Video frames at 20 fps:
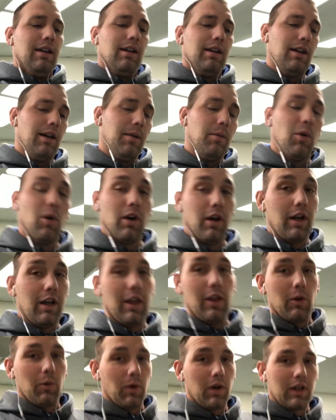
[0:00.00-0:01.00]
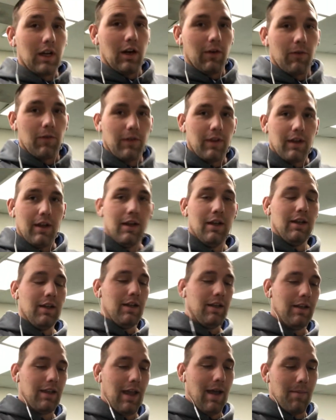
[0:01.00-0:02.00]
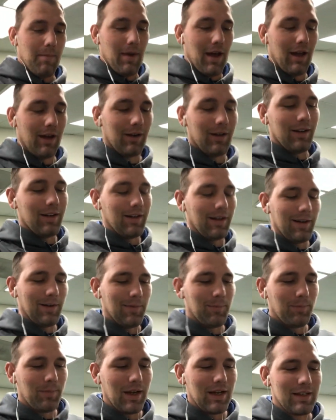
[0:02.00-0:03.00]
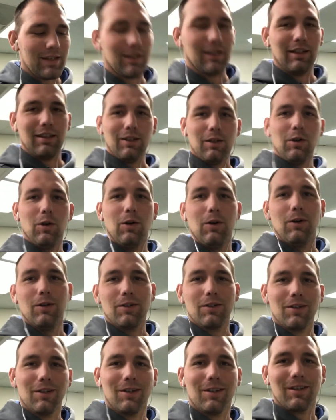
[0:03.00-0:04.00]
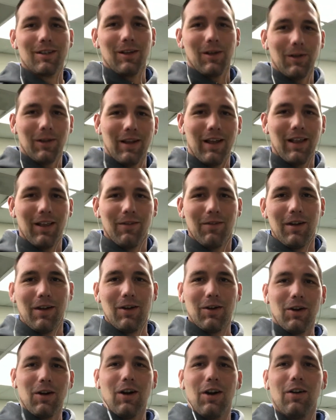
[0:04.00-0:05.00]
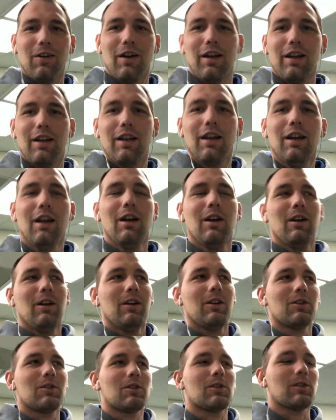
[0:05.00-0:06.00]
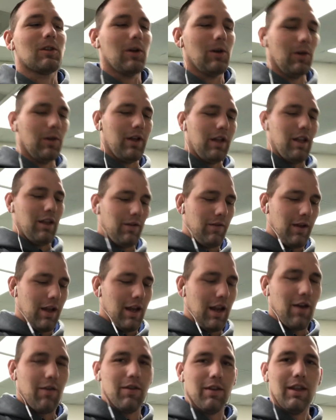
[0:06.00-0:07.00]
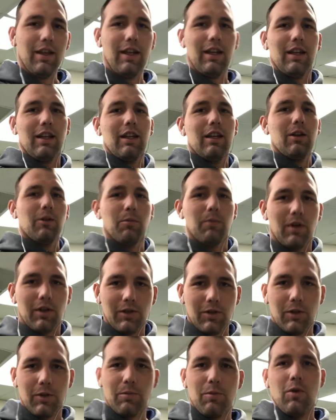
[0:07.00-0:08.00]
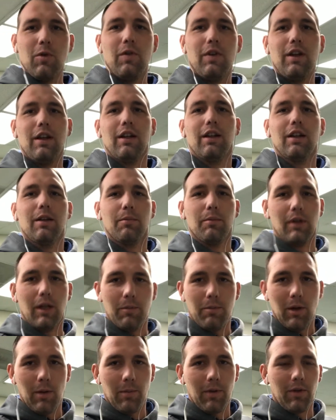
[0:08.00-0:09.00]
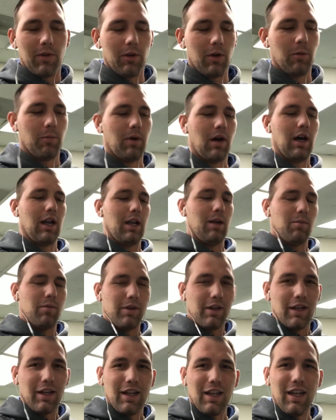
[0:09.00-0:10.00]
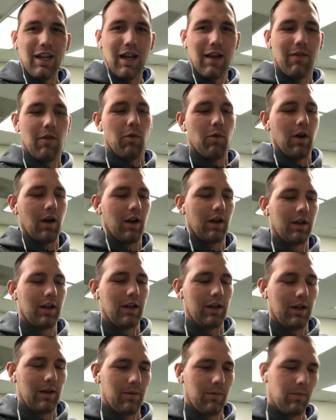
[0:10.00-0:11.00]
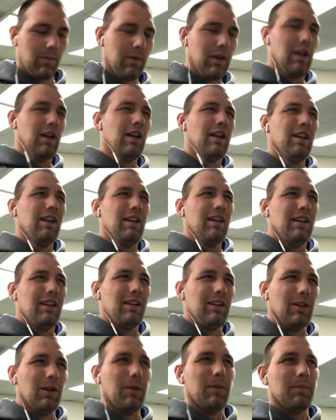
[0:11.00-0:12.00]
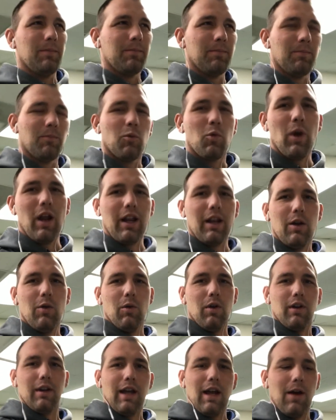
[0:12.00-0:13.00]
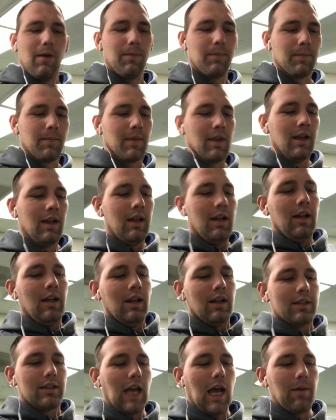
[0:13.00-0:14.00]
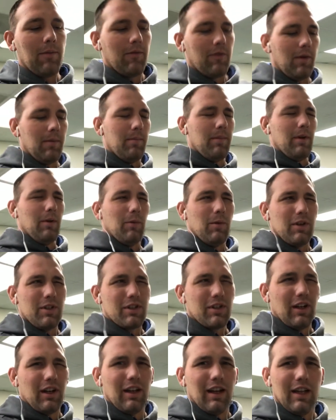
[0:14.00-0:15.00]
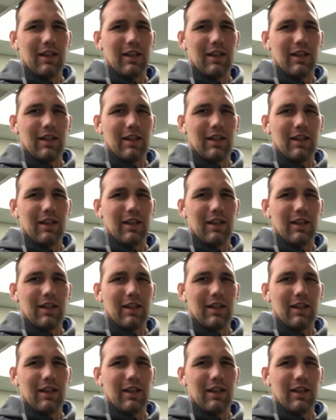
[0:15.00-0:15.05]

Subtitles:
or any other workout for that matter. Basically, the goal is to slowly elevate your heart rate, slowly elevate everything, get your muscles moving, get blood pumping through your body, bringing heat everywhere, getting it, you know, ready to work out. Top of it, want to start out